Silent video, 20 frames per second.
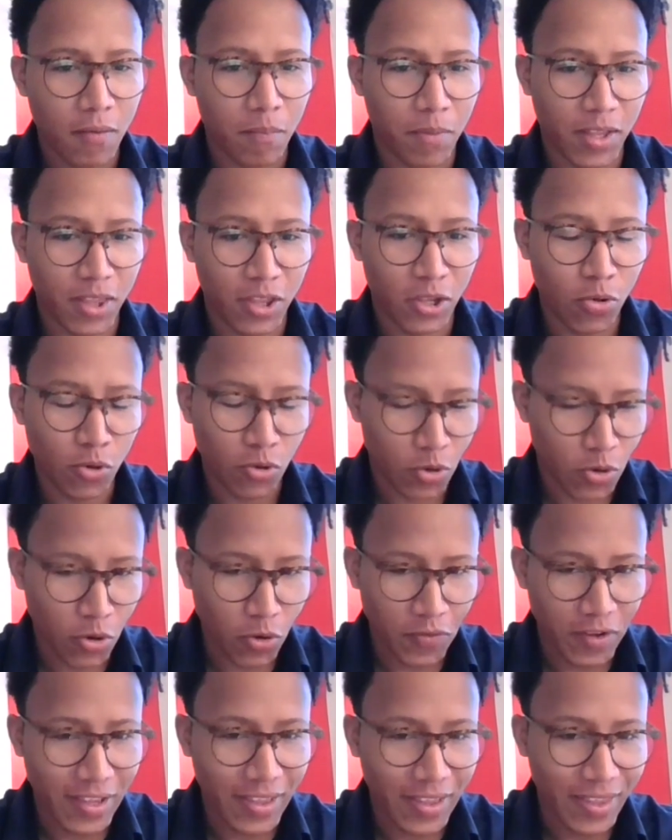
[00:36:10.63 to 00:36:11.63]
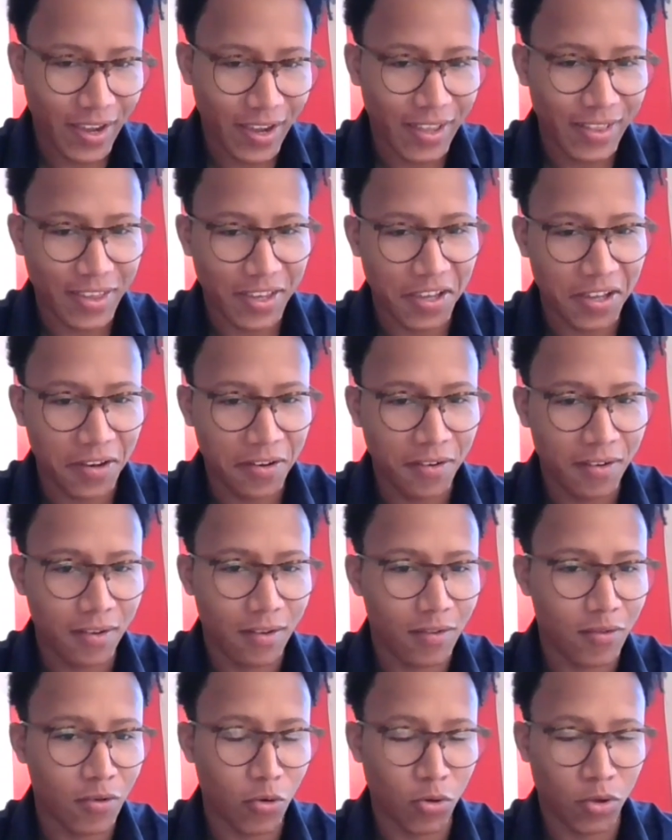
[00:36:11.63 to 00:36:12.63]
but due to the COVID-19,
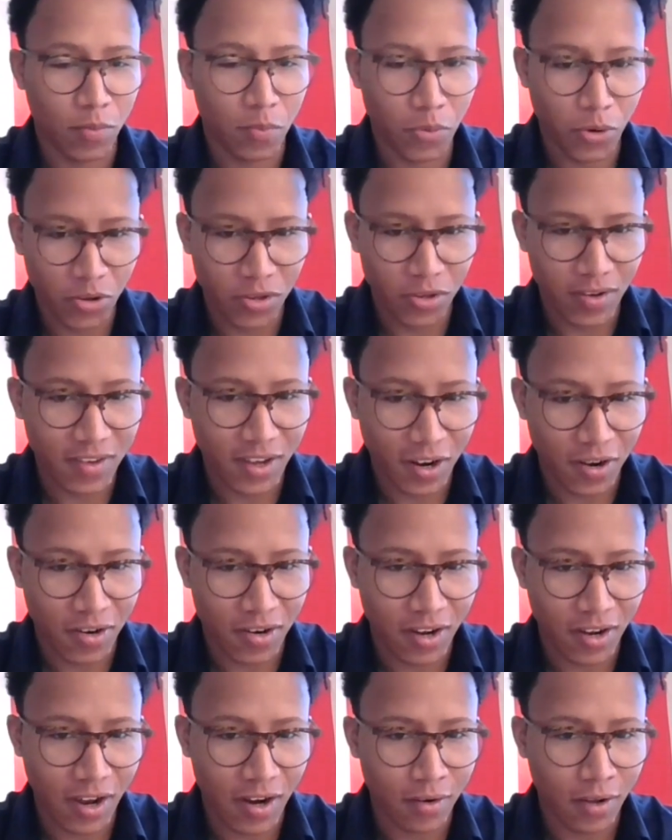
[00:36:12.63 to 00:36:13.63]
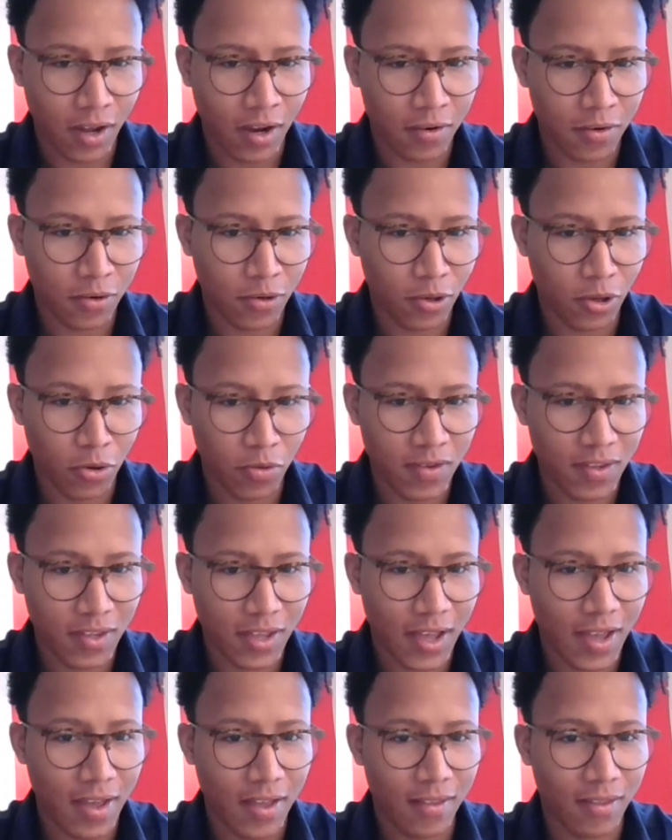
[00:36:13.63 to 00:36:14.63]
so the borders are, are, are closed
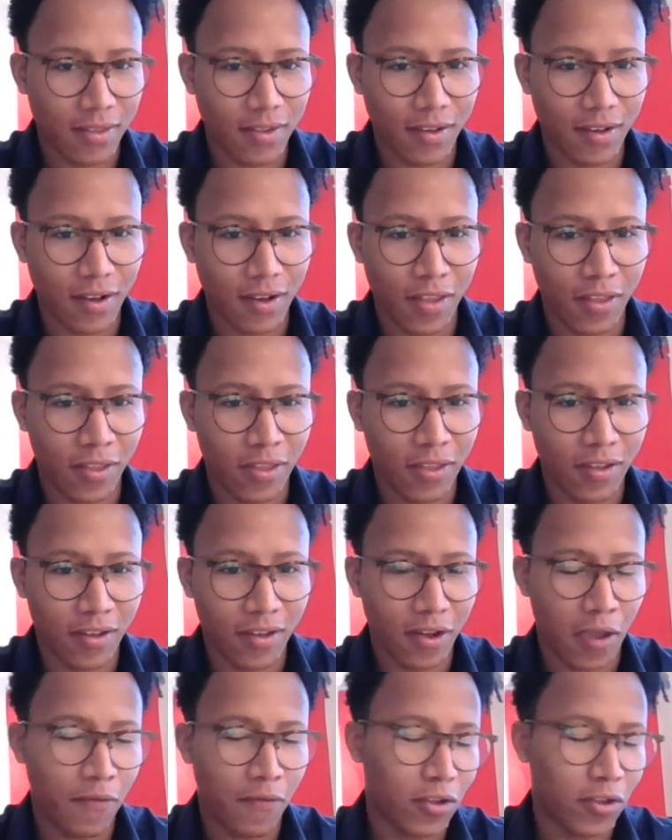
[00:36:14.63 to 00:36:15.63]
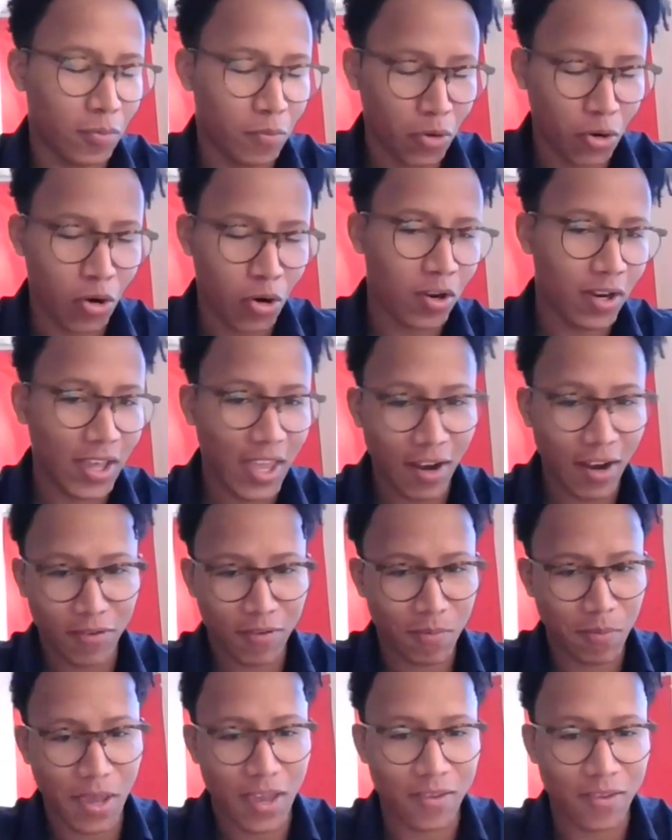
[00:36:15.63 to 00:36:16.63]
and, uh, and uh, even the Moroccan
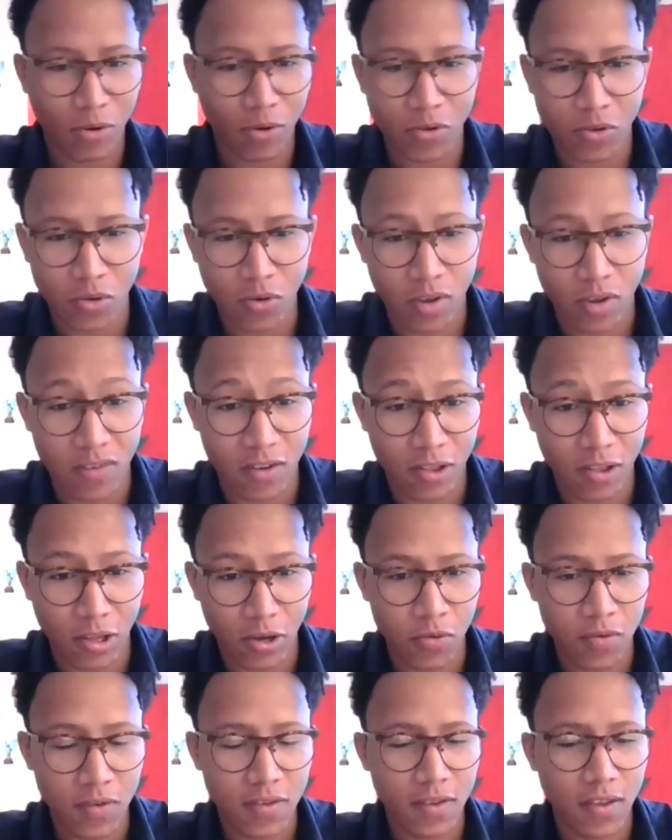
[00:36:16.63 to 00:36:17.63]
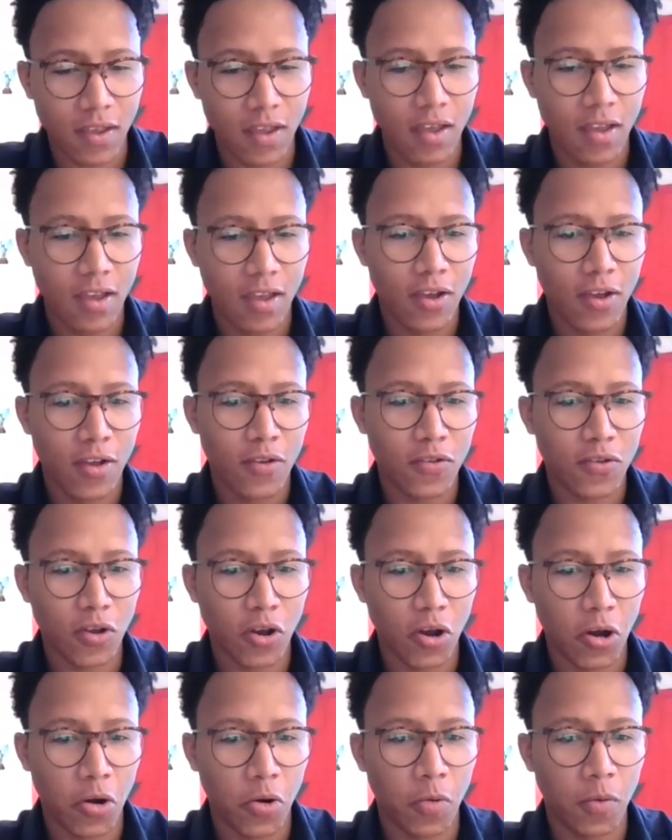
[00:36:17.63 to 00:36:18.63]
airspace also is closed.
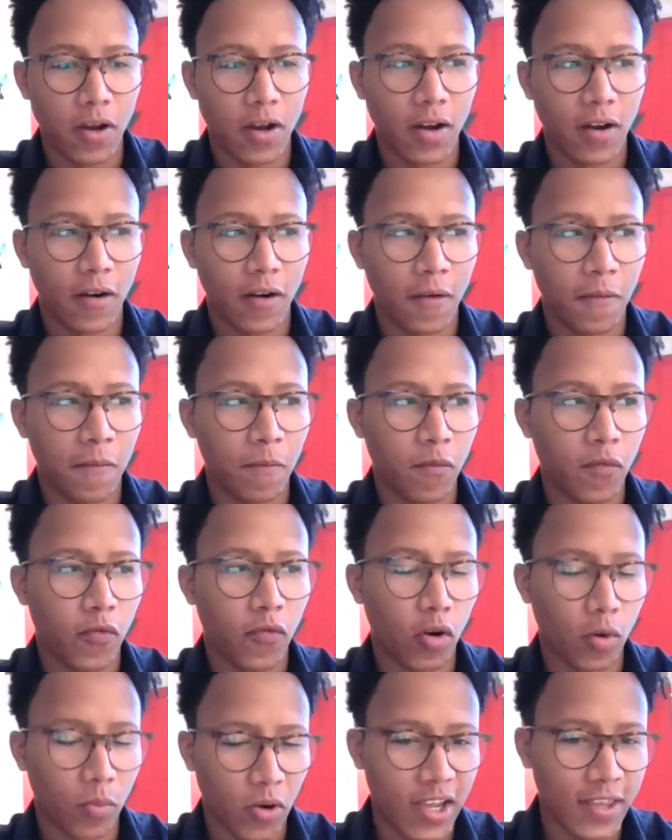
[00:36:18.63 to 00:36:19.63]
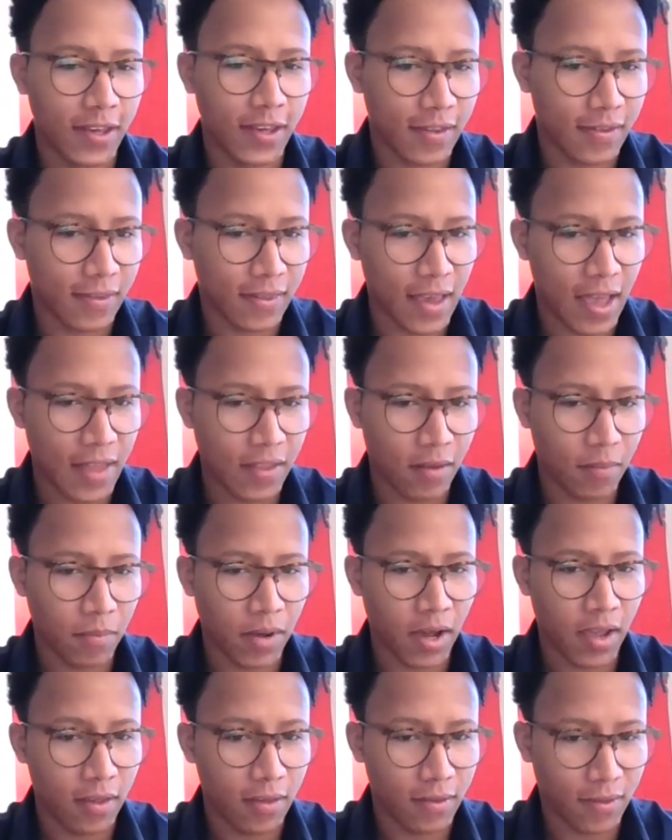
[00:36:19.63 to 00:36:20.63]
So um, Fulbright extended
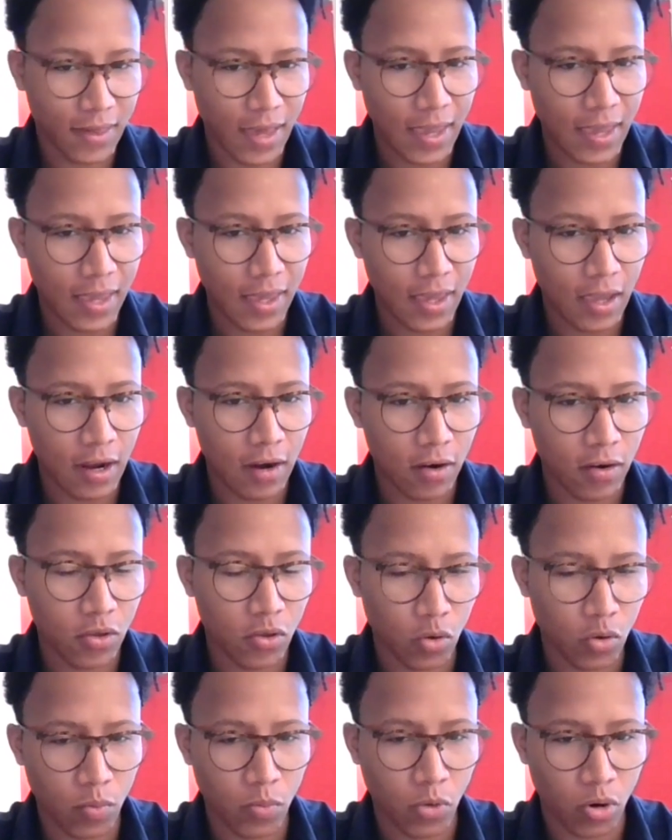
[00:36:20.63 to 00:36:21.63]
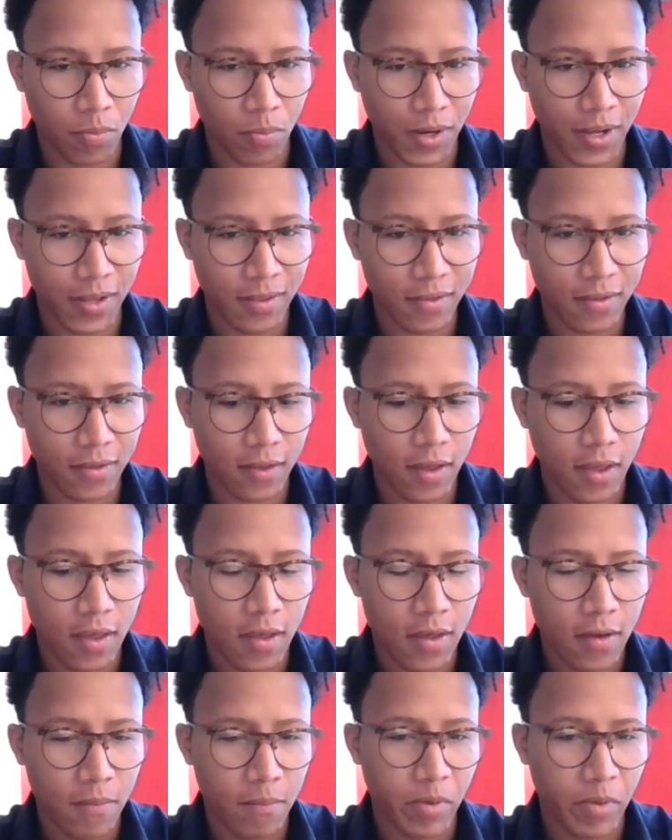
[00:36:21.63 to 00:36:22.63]
my stay here two more months,
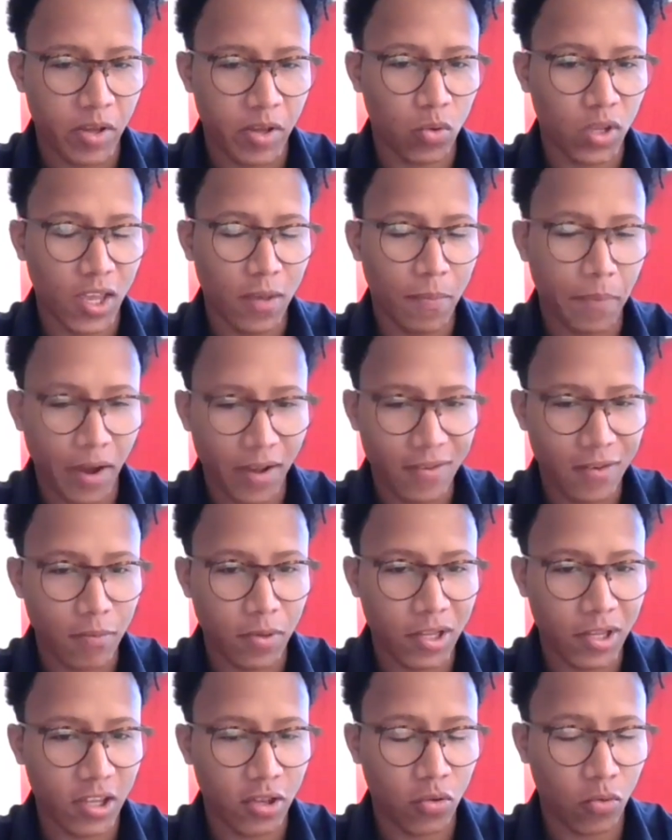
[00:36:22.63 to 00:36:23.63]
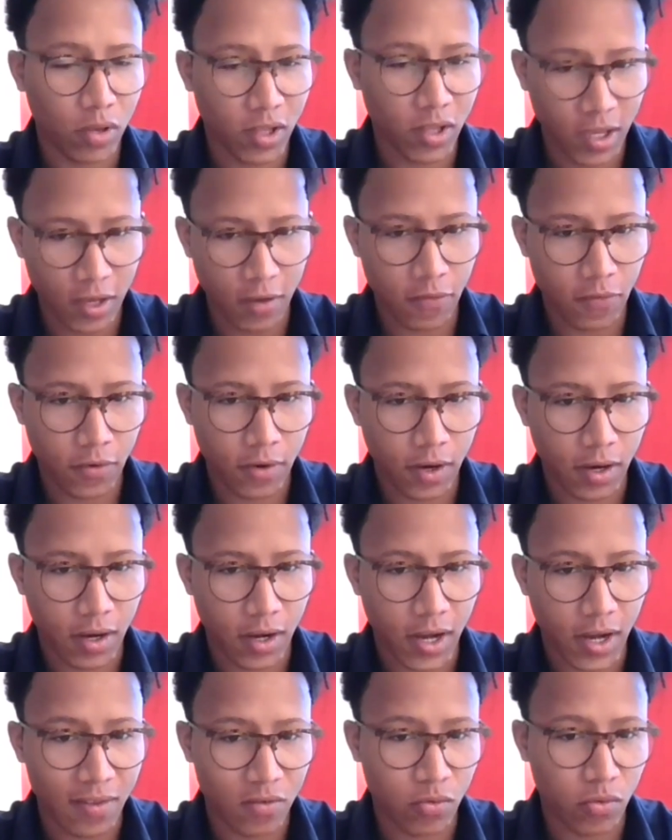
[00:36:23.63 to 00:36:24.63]
but with a possibility to leave
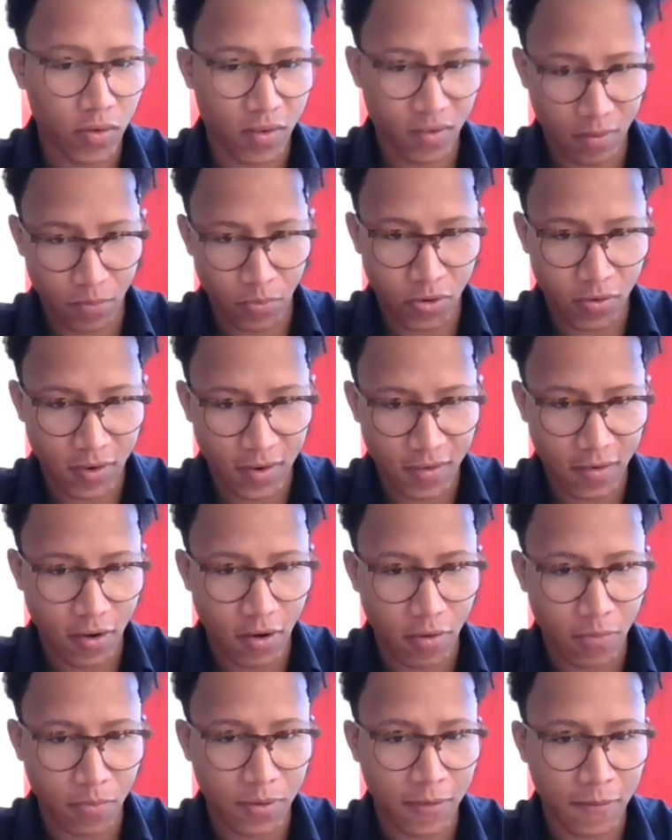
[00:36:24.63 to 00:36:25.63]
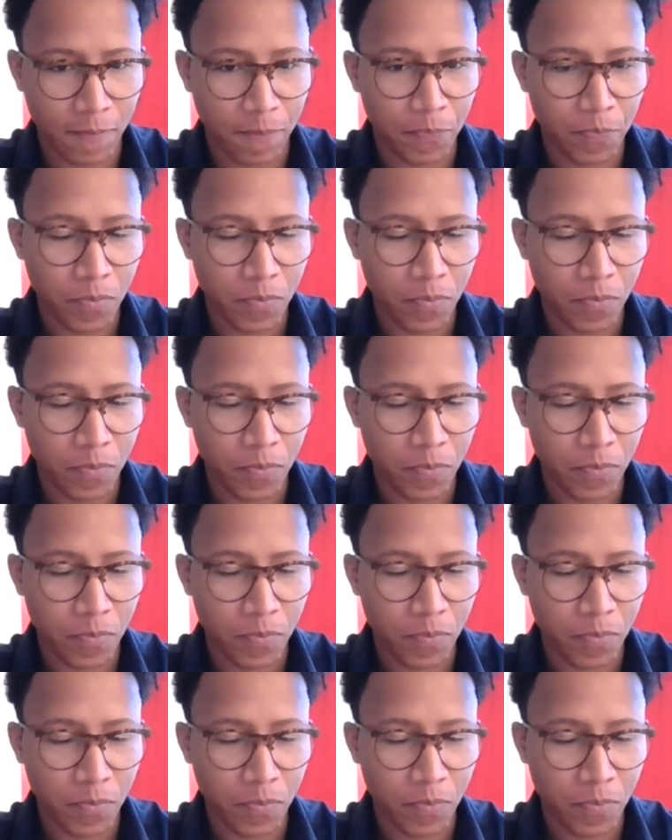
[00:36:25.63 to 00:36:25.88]
uh, as soon as the borders open.